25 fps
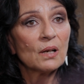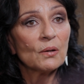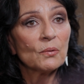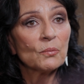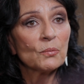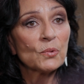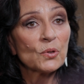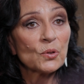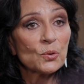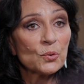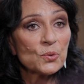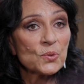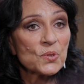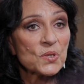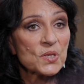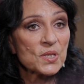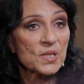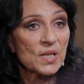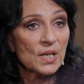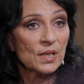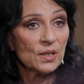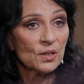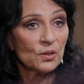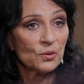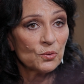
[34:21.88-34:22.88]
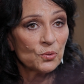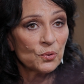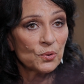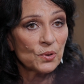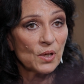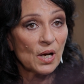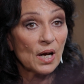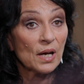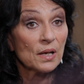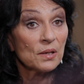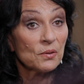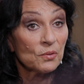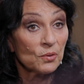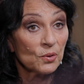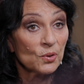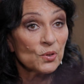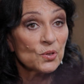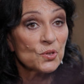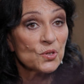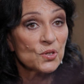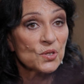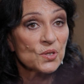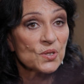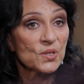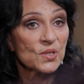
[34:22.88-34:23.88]
with all standing orders, under
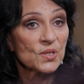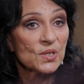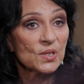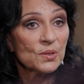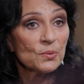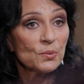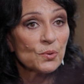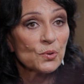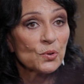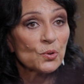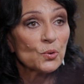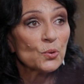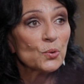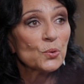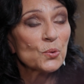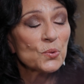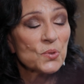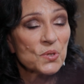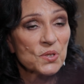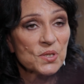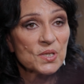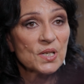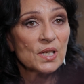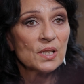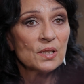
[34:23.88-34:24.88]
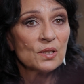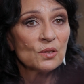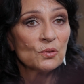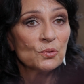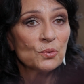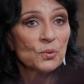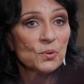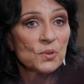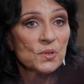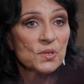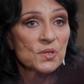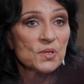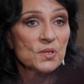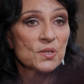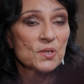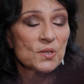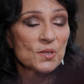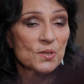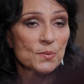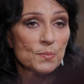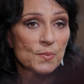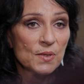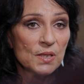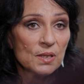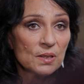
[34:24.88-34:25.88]
urgency, with all standing orders
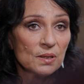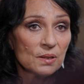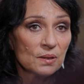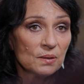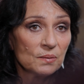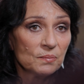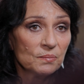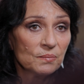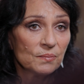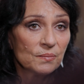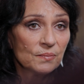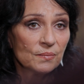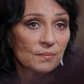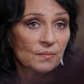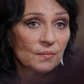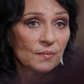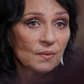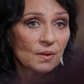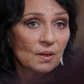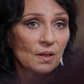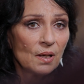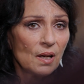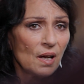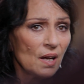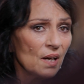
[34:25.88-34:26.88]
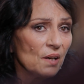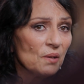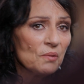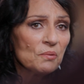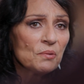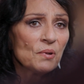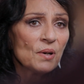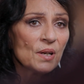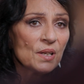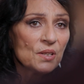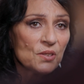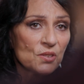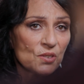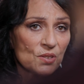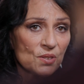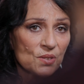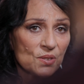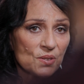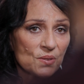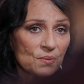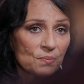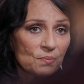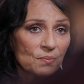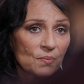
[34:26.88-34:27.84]
suspended. Outrageous.